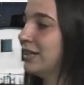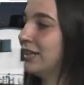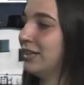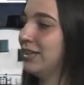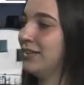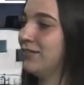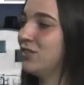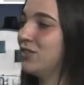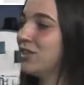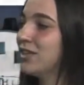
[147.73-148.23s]

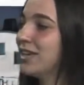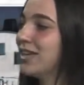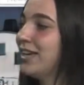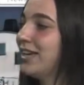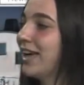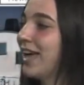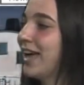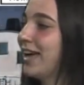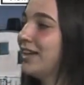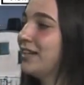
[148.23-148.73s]
And even
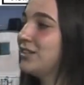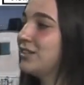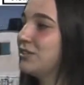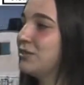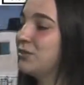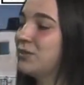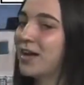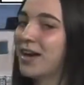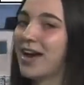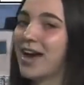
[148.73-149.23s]
looking ahead
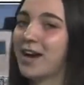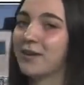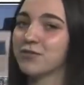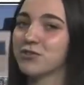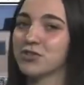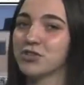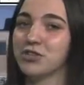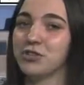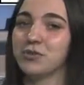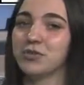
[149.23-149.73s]
to that
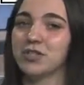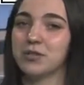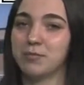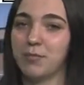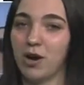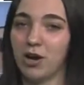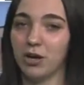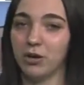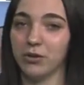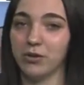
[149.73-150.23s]
afternoon
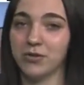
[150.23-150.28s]
tomorrow,